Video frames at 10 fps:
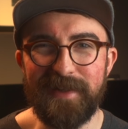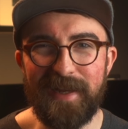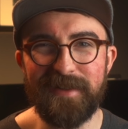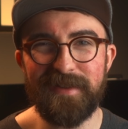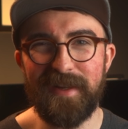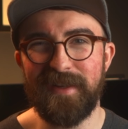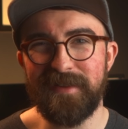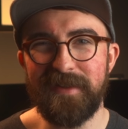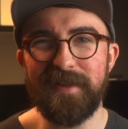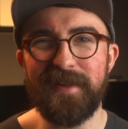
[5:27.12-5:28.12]
taste as
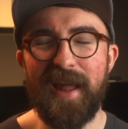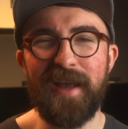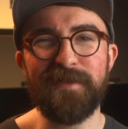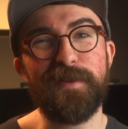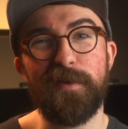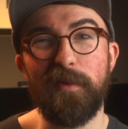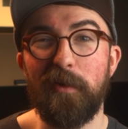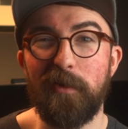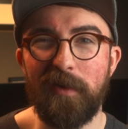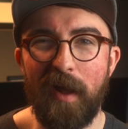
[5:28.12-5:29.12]
good as their
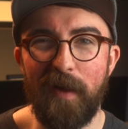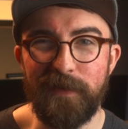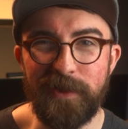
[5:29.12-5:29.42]
local coffee